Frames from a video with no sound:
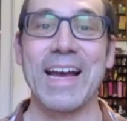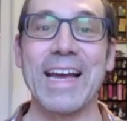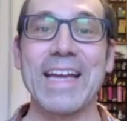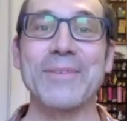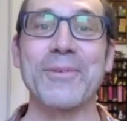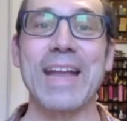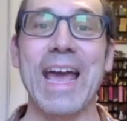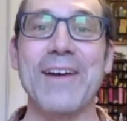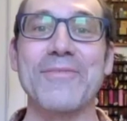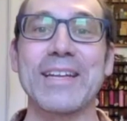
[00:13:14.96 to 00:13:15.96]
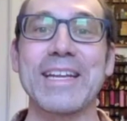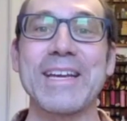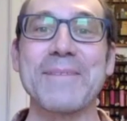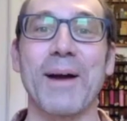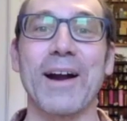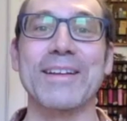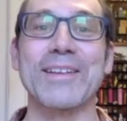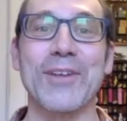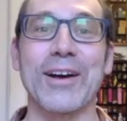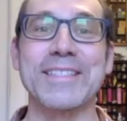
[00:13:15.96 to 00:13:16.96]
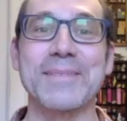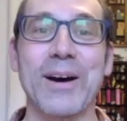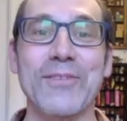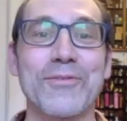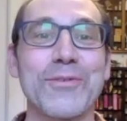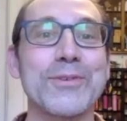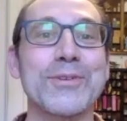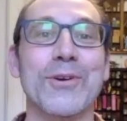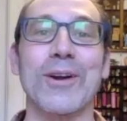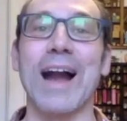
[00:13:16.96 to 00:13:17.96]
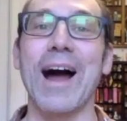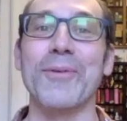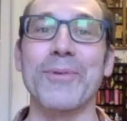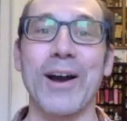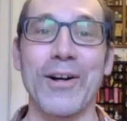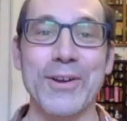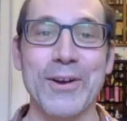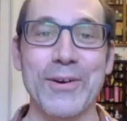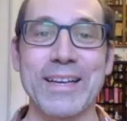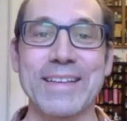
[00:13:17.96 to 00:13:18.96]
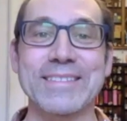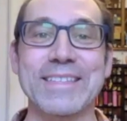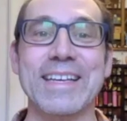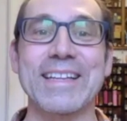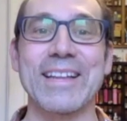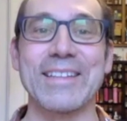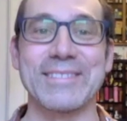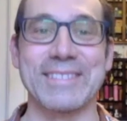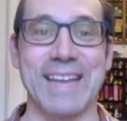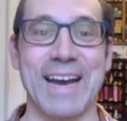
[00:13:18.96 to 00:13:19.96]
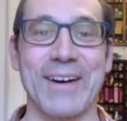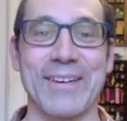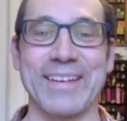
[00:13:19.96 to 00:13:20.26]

Anyone have any parting thoughts about food, or are we all going in to get lunch now?